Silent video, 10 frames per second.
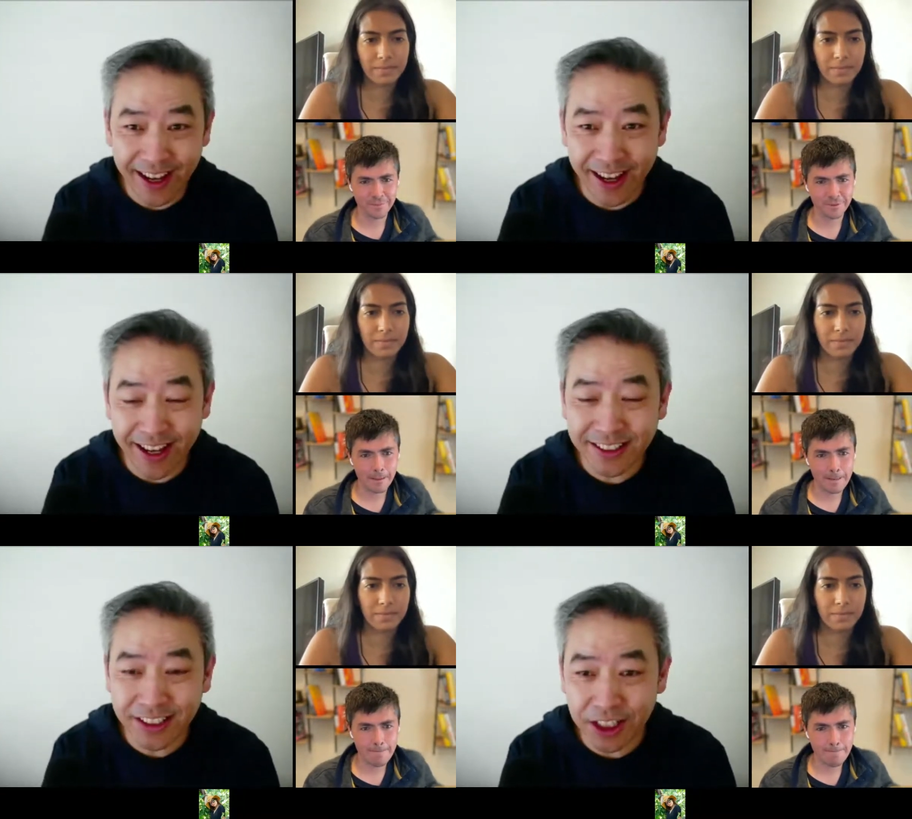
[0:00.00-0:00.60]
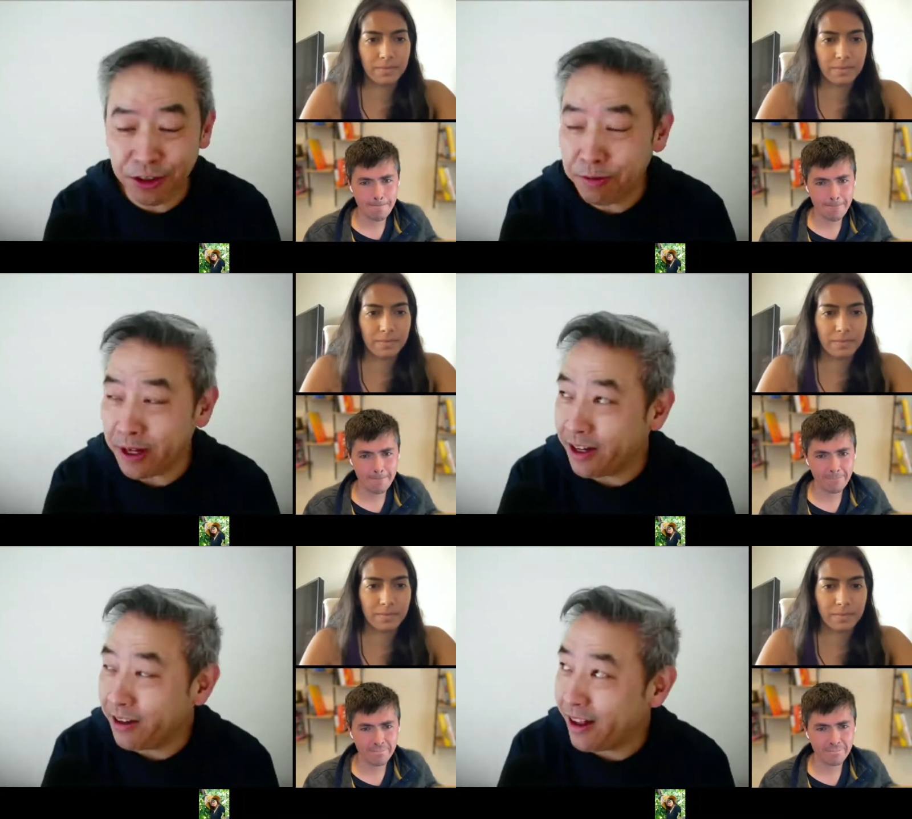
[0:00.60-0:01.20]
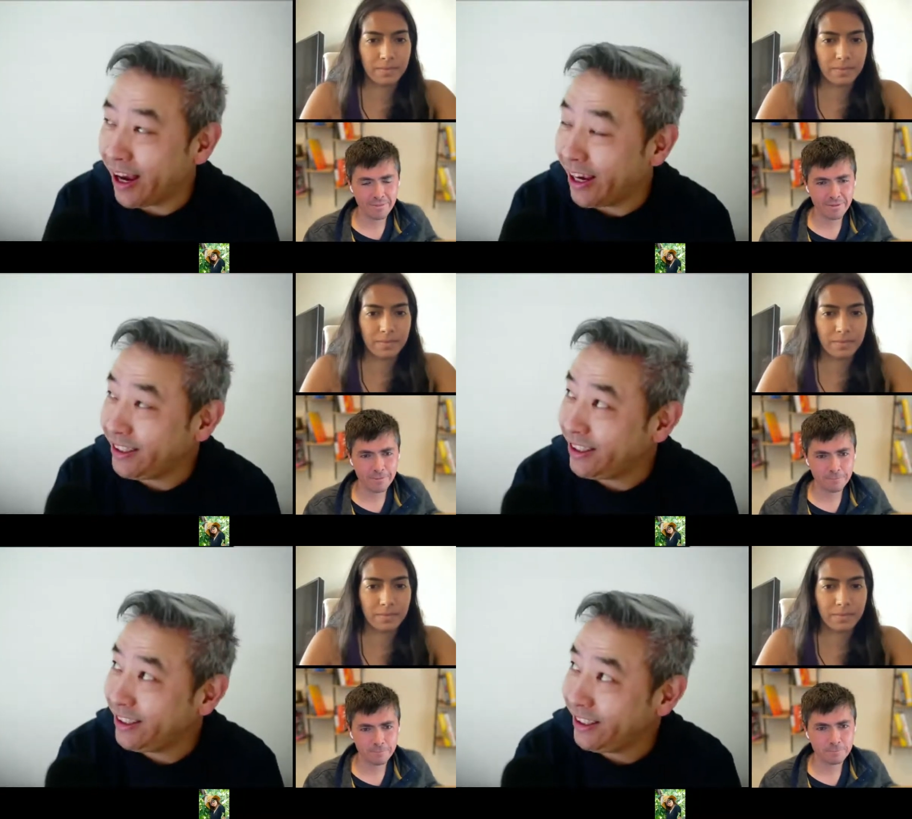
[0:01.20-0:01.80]
Speaker 1: S Q L I
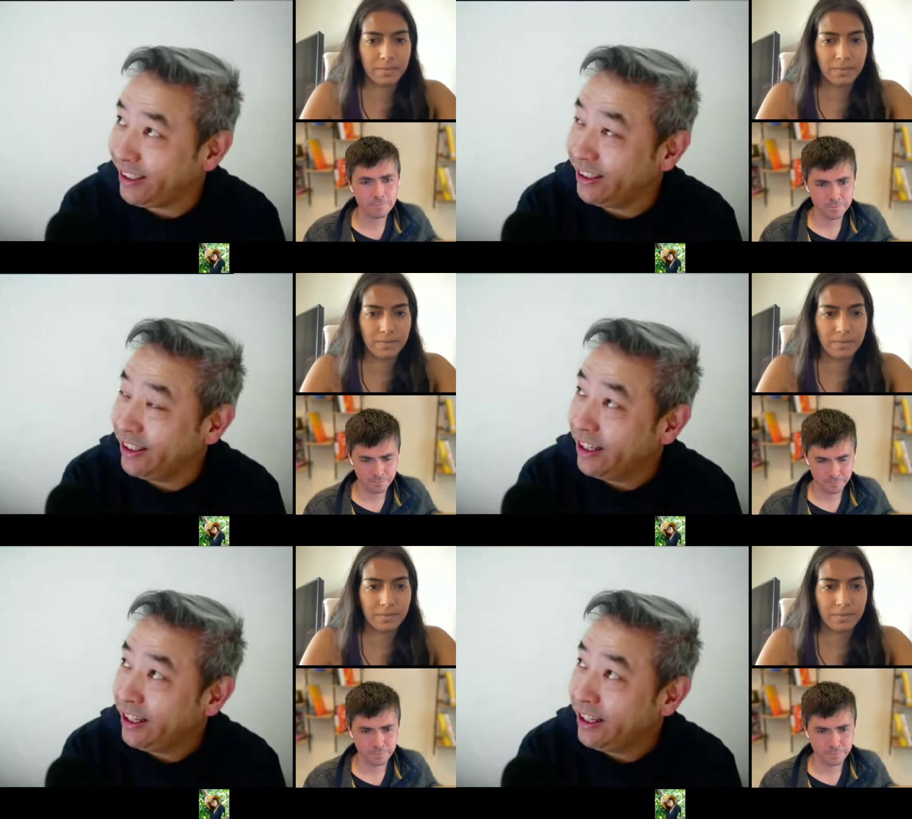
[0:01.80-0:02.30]
T E.